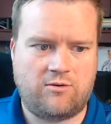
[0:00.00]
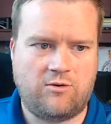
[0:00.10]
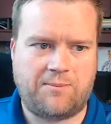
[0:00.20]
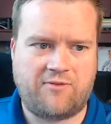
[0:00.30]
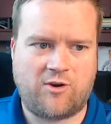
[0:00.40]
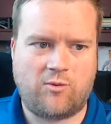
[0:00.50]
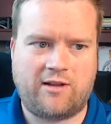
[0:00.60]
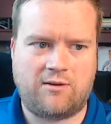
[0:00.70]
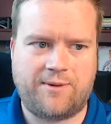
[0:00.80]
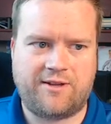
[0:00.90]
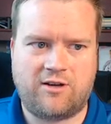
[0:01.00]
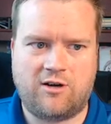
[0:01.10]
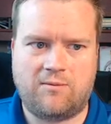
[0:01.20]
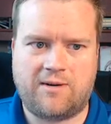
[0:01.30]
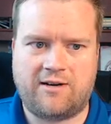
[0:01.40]
Ooh, I'm giving away a little bit of the
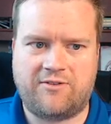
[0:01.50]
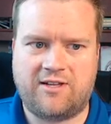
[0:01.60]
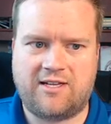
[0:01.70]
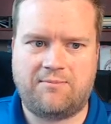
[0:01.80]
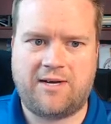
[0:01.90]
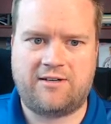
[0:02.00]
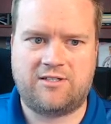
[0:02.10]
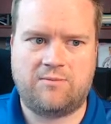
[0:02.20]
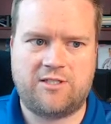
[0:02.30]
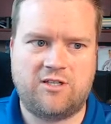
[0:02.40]
code, but I don't think that matters too much.